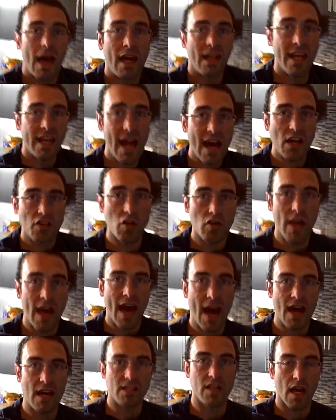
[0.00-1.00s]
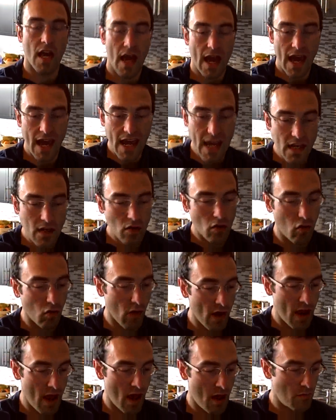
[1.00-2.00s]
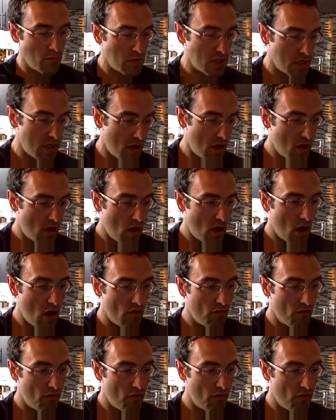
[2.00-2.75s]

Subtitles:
And it actually has 8 grams